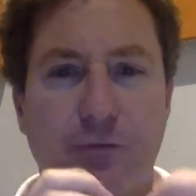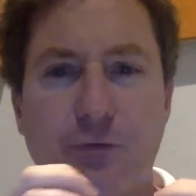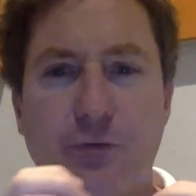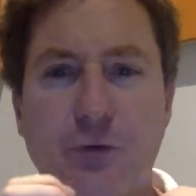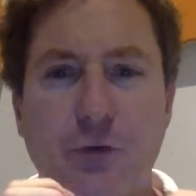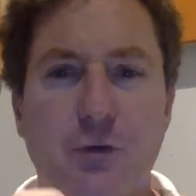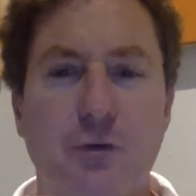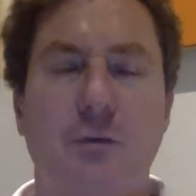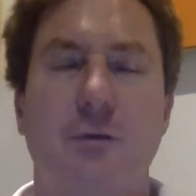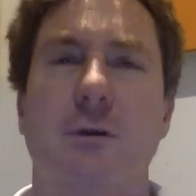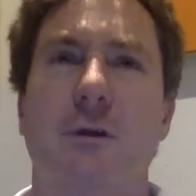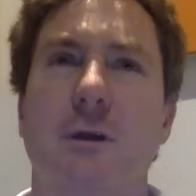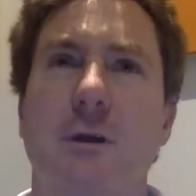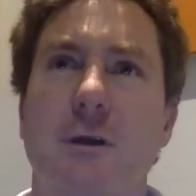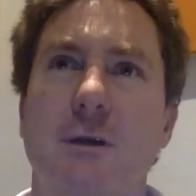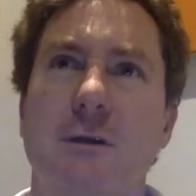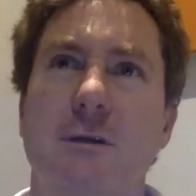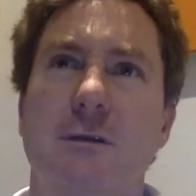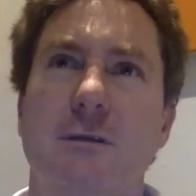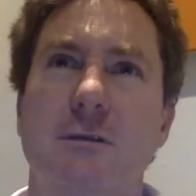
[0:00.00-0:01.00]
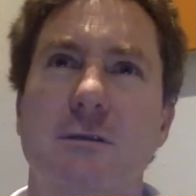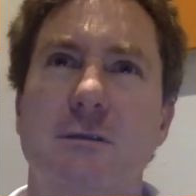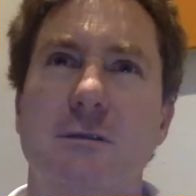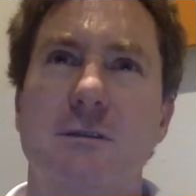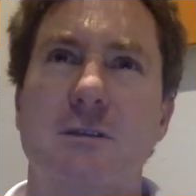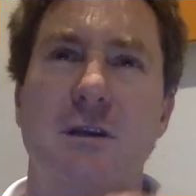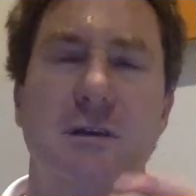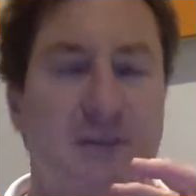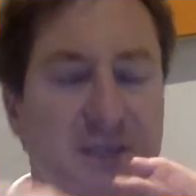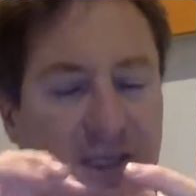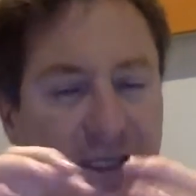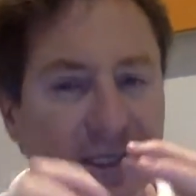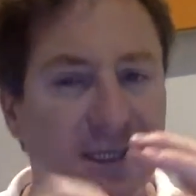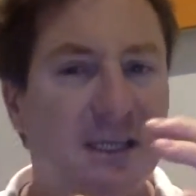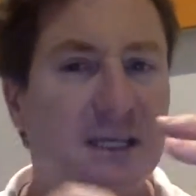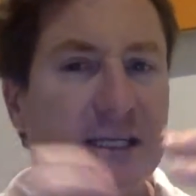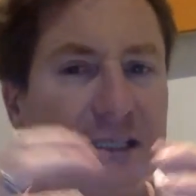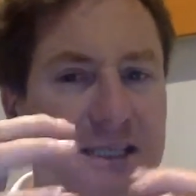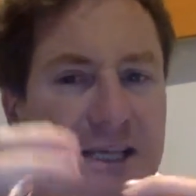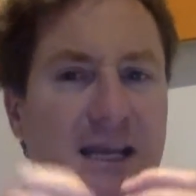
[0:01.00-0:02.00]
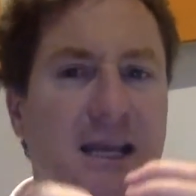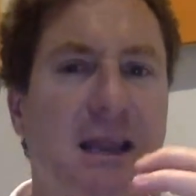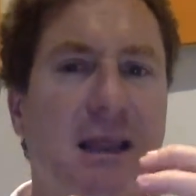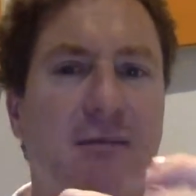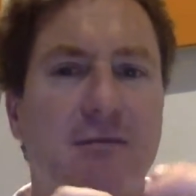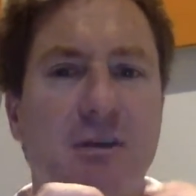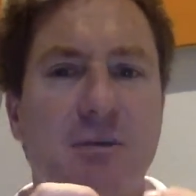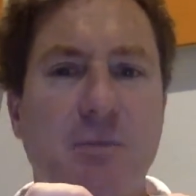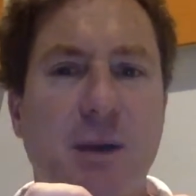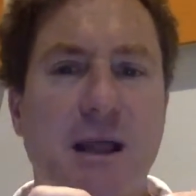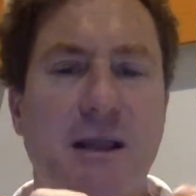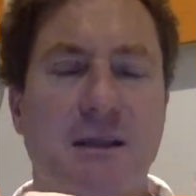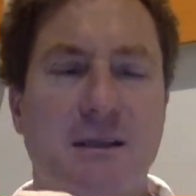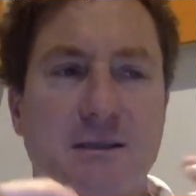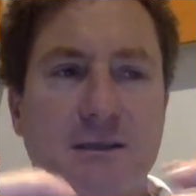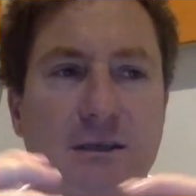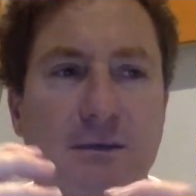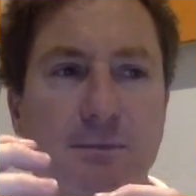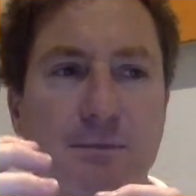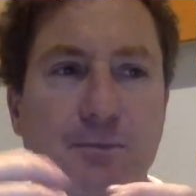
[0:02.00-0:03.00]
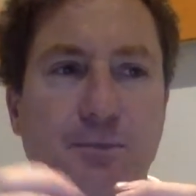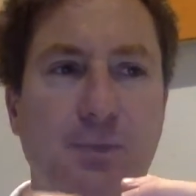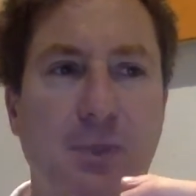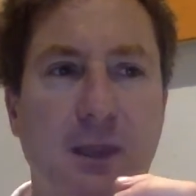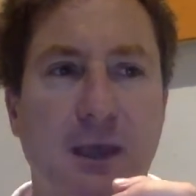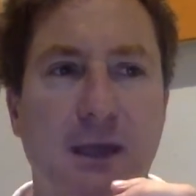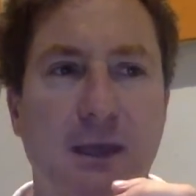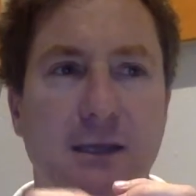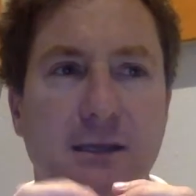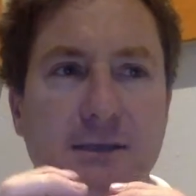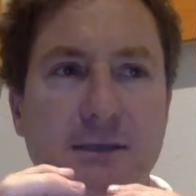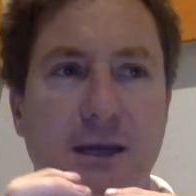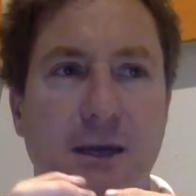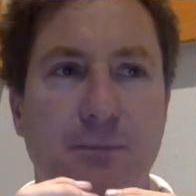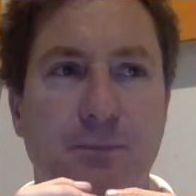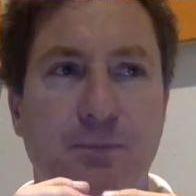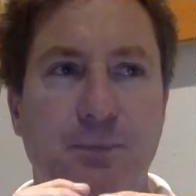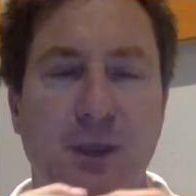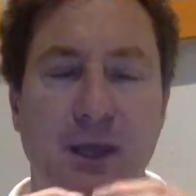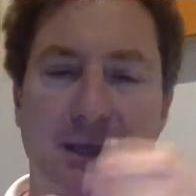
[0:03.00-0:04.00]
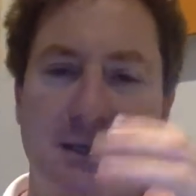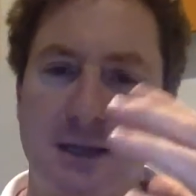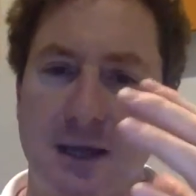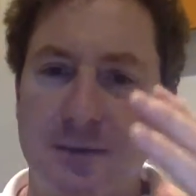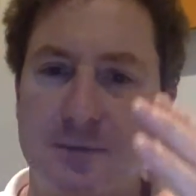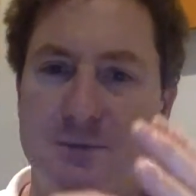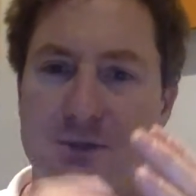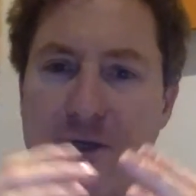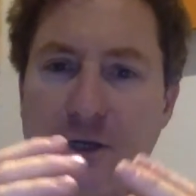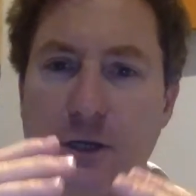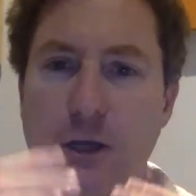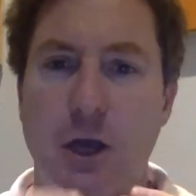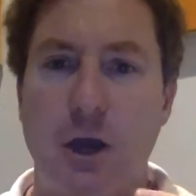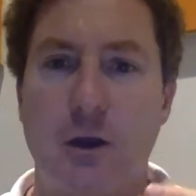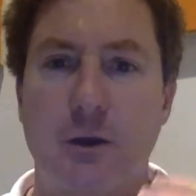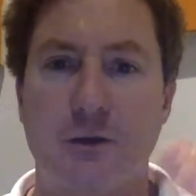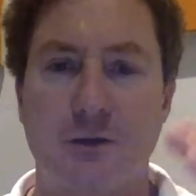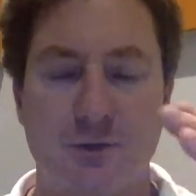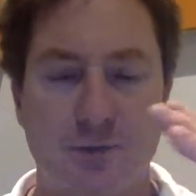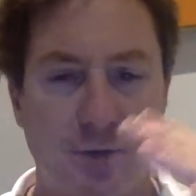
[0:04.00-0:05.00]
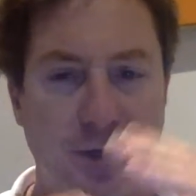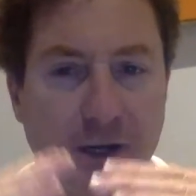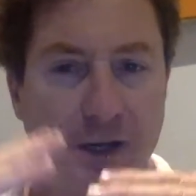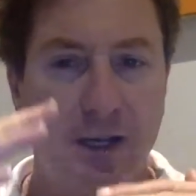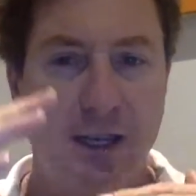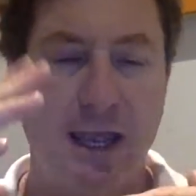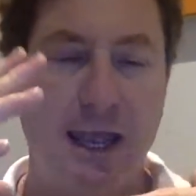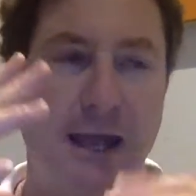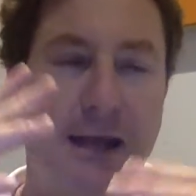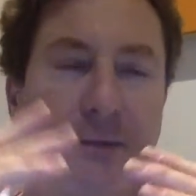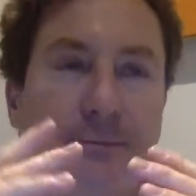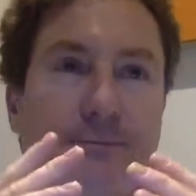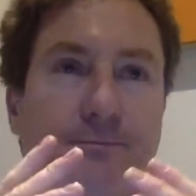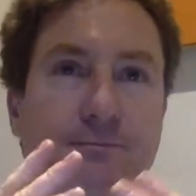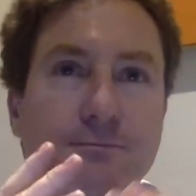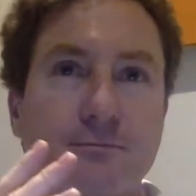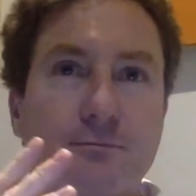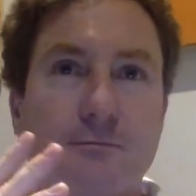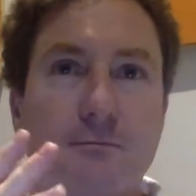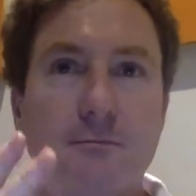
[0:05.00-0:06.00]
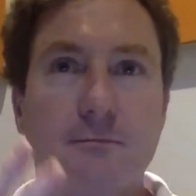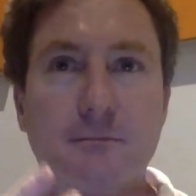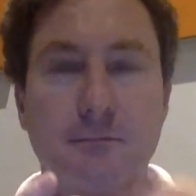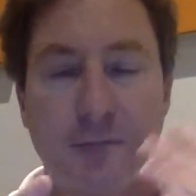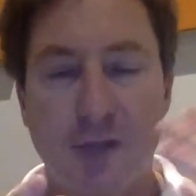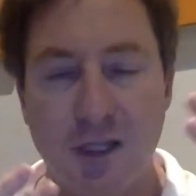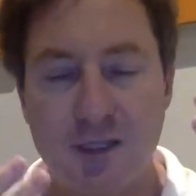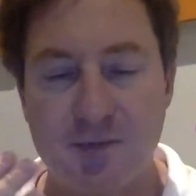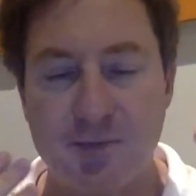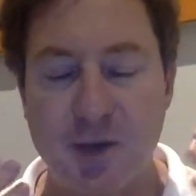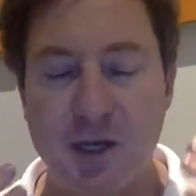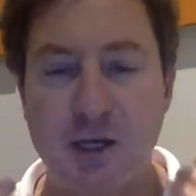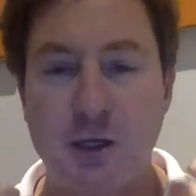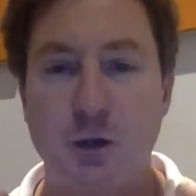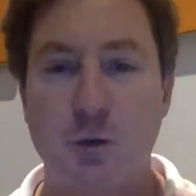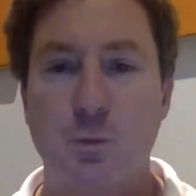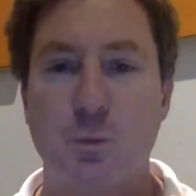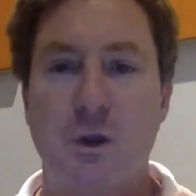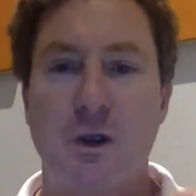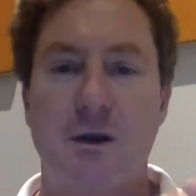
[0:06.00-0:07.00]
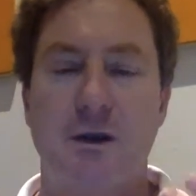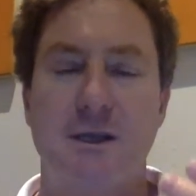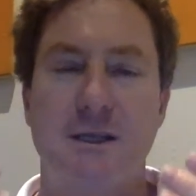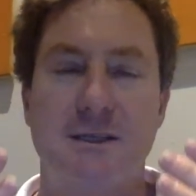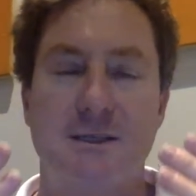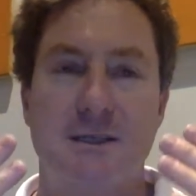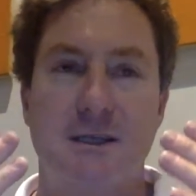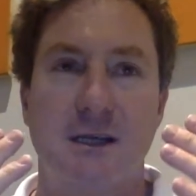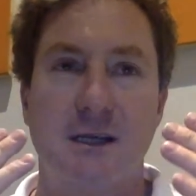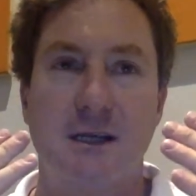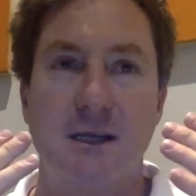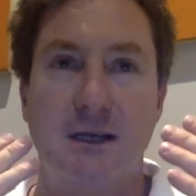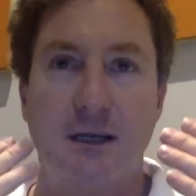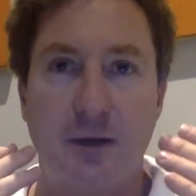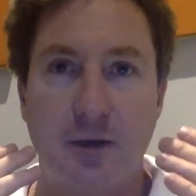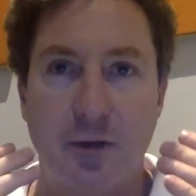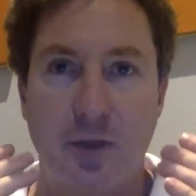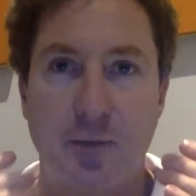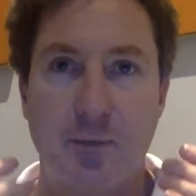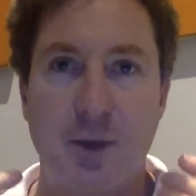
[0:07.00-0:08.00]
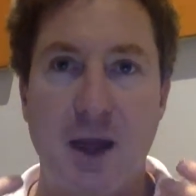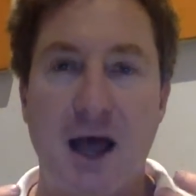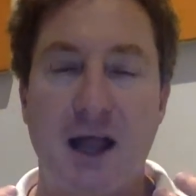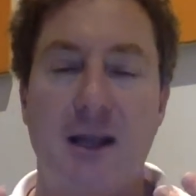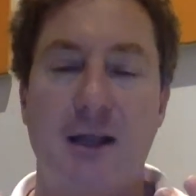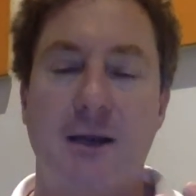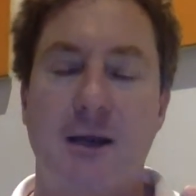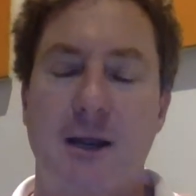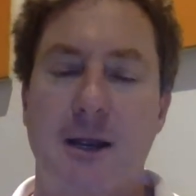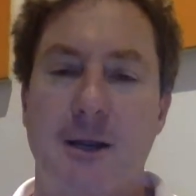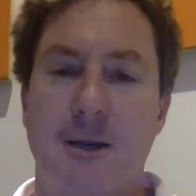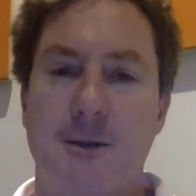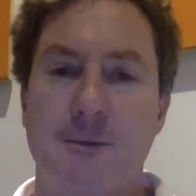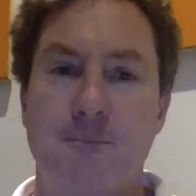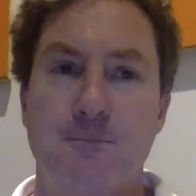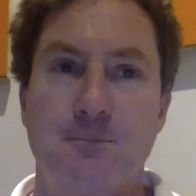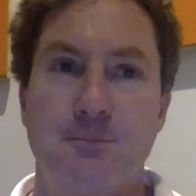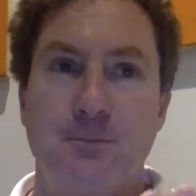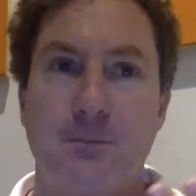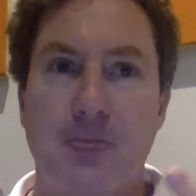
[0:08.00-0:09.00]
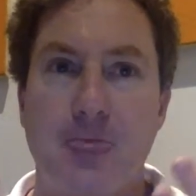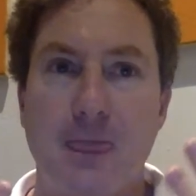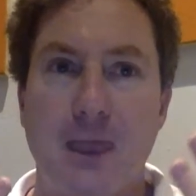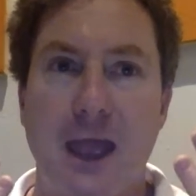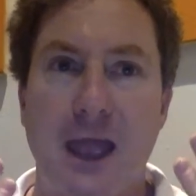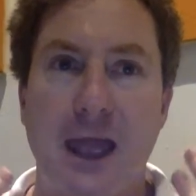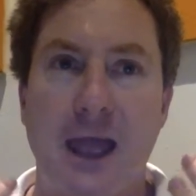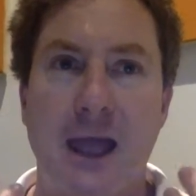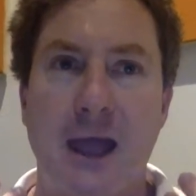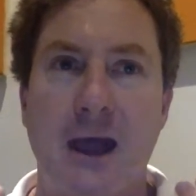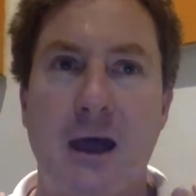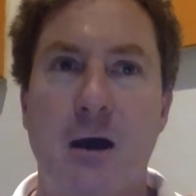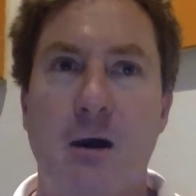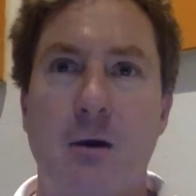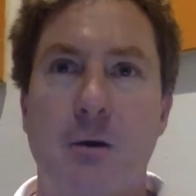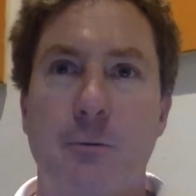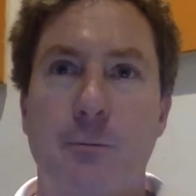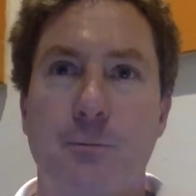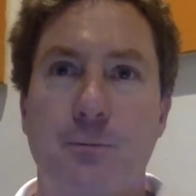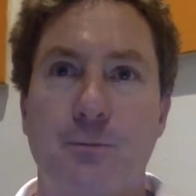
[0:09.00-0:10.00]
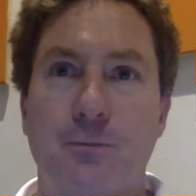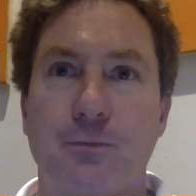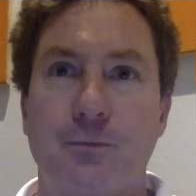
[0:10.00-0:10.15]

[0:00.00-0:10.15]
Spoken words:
fruit. So it's in lovely balance. It comes and goes, and depending on where it is on the palate and how